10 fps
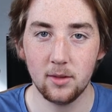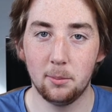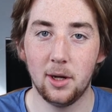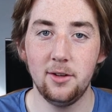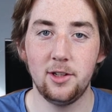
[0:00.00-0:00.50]

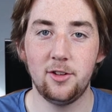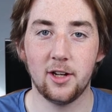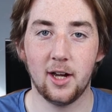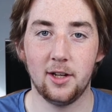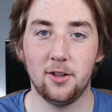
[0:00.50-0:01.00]
But
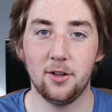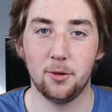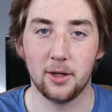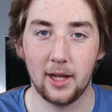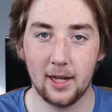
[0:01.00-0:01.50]
DJI did
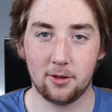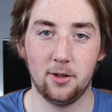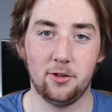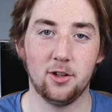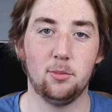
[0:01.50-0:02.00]
do an
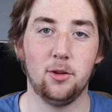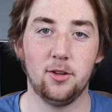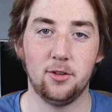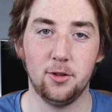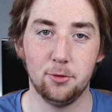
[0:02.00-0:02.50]
excellent job with
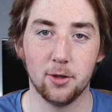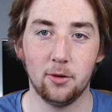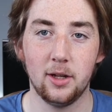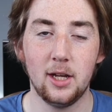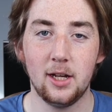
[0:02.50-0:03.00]
this new
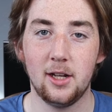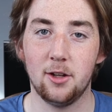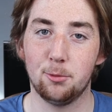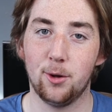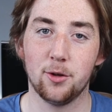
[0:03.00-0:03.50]
drone.
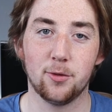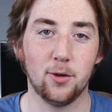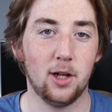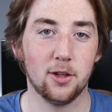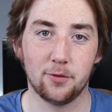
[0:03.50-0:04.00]
It's wonderful,
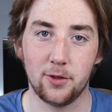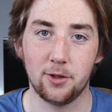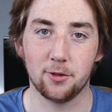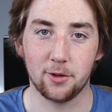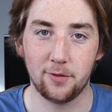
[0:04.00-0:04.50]
all the
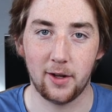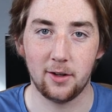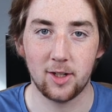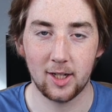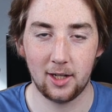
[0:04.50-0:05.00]
features are
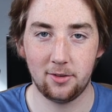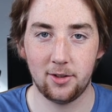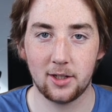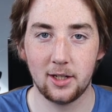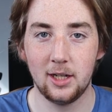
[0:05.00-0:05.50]

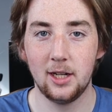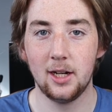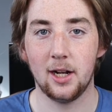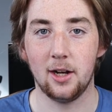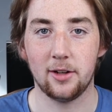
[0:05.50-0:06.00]
fantastic,
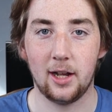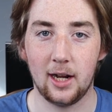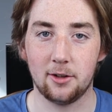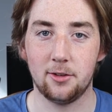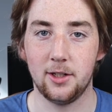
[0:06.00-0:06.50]
and it's
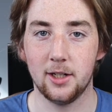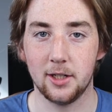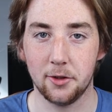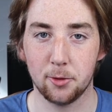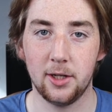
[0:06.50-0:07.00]
actually a
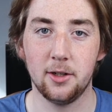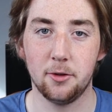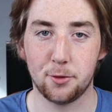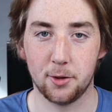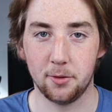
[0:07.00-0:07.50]
great
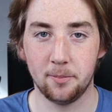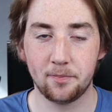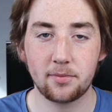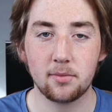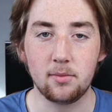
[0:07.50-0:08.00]
drone.
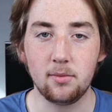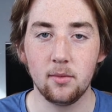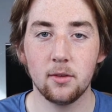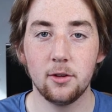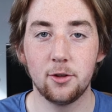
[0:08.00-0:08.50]

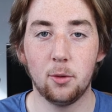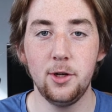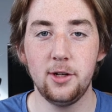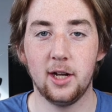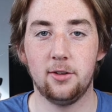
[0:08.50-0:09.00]
So what
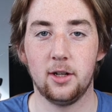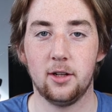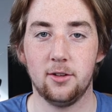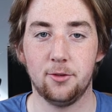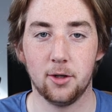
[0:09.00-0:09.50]
do you guys think of
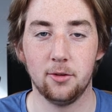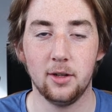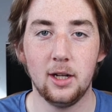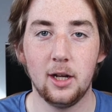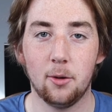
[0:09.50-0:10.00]
this drone?
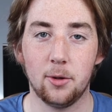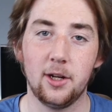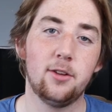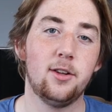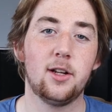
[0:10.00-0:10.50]
What do you
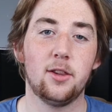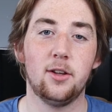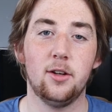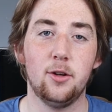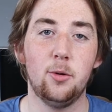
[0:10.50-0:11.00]
guys think of
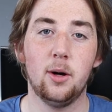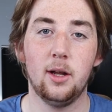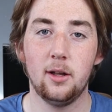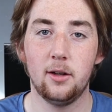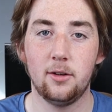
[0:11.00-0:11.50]
the new
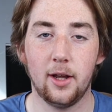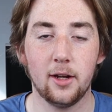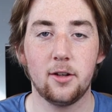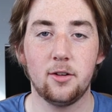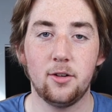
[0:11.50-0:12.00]

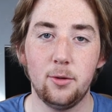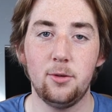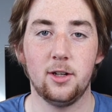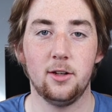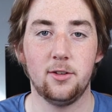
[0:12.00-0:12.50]
Tech
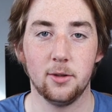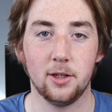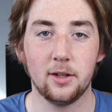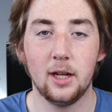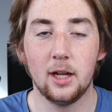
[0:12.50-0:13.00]
Tuesday
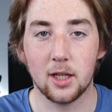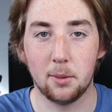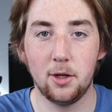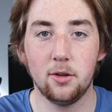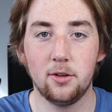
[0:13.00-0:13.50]
series? Let
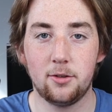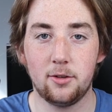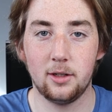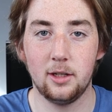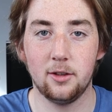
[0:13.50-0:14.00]
me know
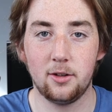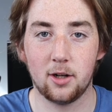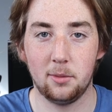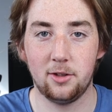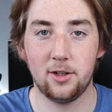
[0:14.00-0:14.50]
in the
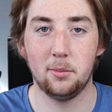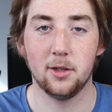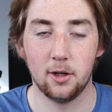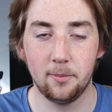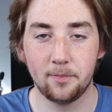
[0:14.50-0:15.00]
comments down
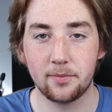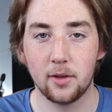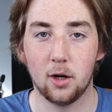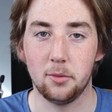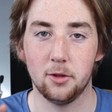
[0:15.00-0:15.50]
below.
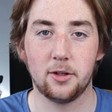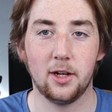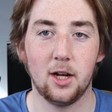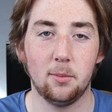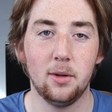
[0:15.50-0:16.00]
I'll be looking
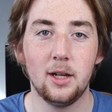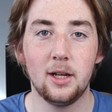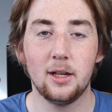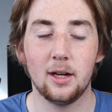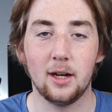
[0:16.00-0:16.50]
at them.
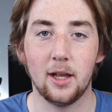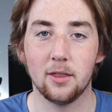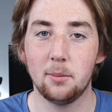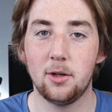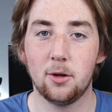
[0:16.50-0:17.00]
And
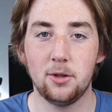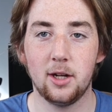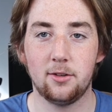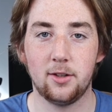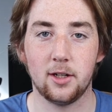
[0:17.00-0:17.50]
let me know what you
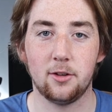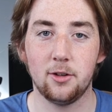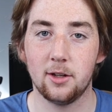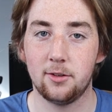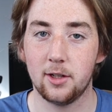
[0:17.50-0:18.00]
guys think. Do you
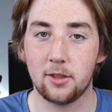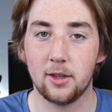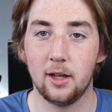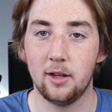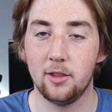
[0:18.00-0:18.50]
guys think
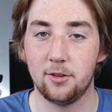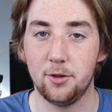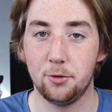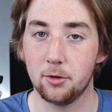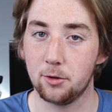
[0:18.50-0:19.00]
that this
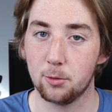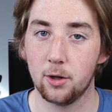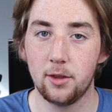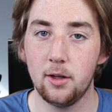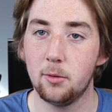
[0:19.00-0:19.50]
new drone's
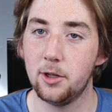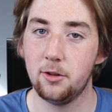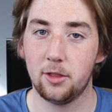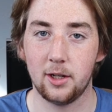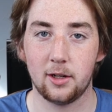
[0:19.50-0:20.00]
worth it? What do you
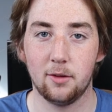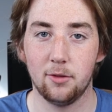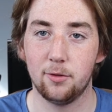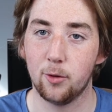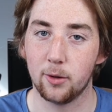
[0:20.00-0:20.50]
think of the
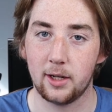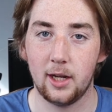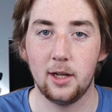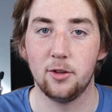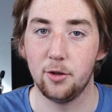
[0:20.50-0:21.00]

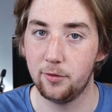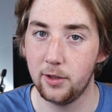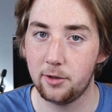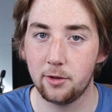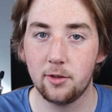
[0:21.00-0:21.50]
4K and the new
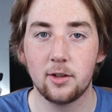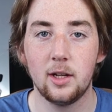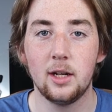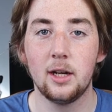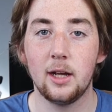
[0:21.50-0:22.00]
features?
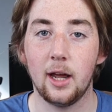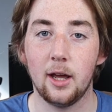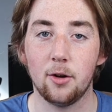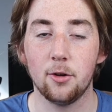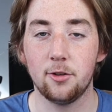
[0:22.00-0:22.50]

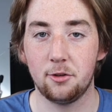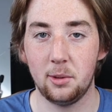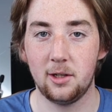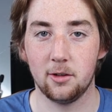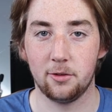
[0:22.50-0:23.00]
And also,
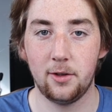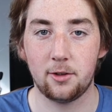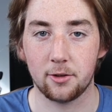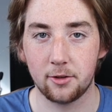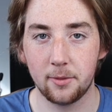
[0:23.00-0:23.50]
speaking of the
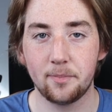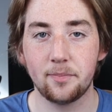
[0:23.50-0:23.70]
features,